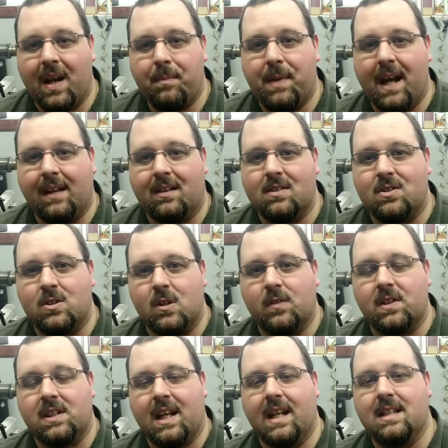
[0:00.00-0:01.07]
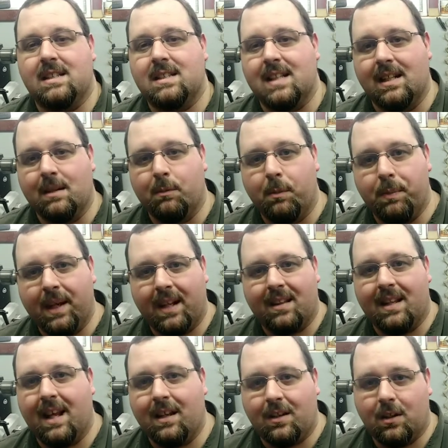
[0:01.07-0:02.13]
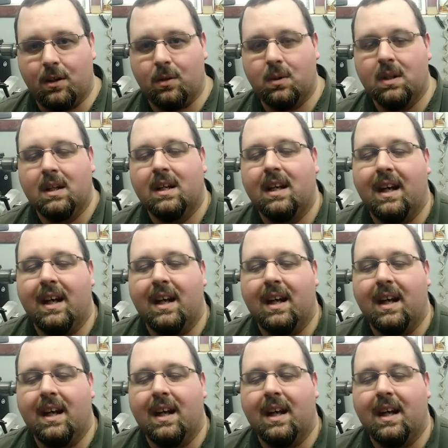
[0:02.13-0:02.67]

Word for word: write back to the service guys, send them a big thank you,